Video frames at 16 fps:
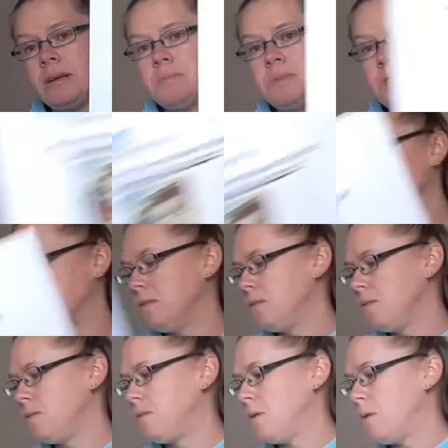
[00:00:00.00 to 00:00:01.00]
am doing
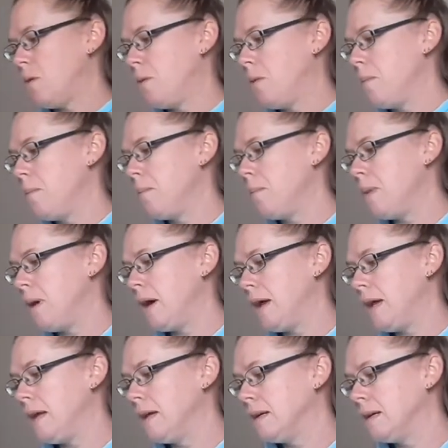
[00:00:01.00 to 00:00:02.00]
for
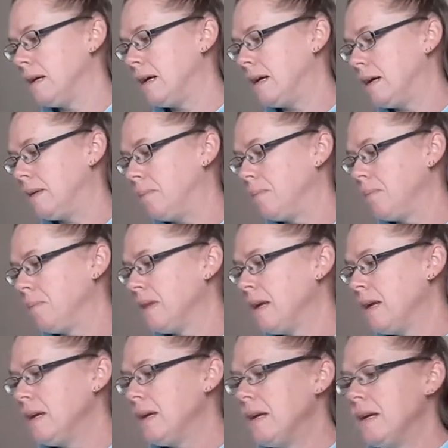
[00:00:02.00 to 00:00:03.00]
my
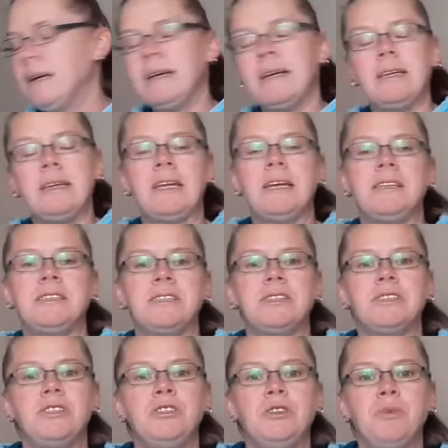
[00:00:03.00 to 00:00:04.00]

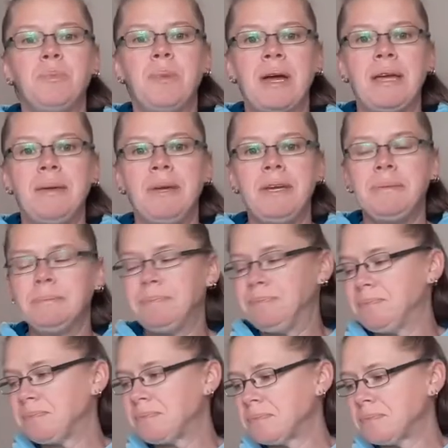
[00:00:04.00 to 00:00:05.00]
niece's new baby,
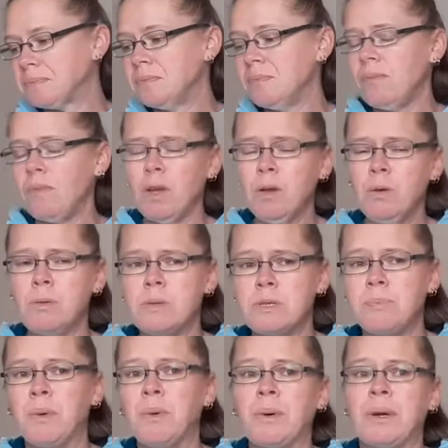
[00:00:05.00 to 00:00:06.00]
who was
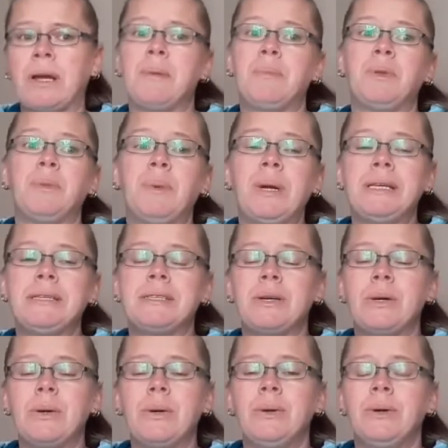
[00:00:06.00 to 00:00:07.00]
born a couple of weeks
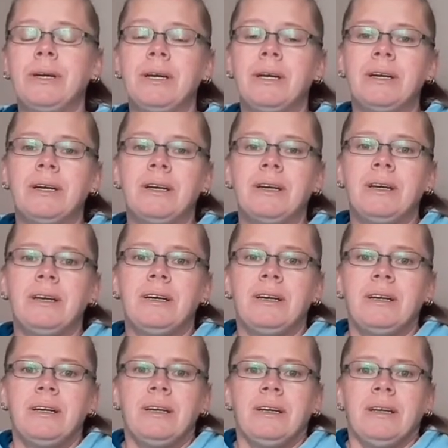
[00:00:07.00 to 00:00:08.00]
ago.
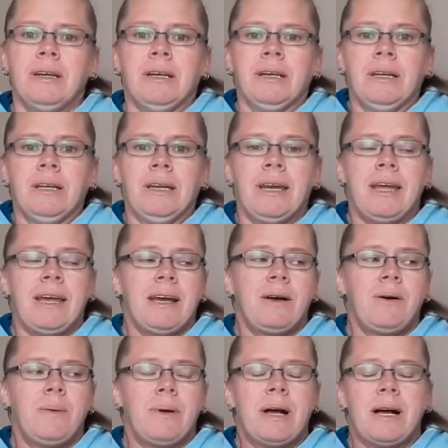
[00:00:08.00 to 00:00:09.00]

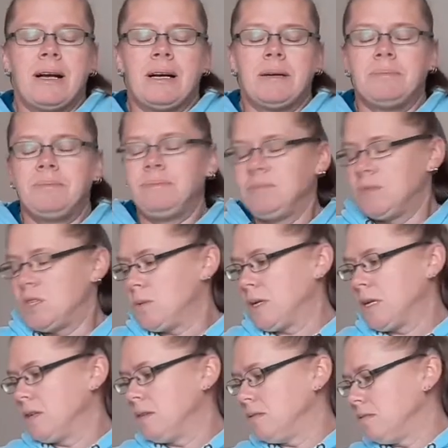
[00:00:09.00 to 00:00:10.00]
Now
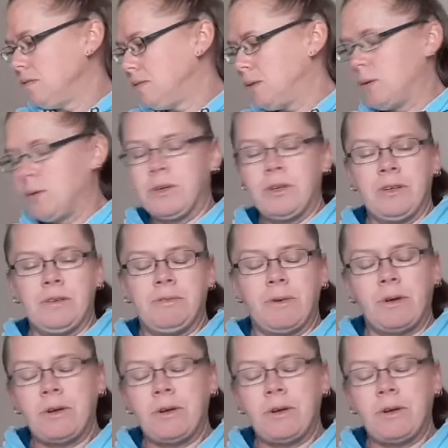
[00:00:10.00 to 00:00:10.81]
doing it for her for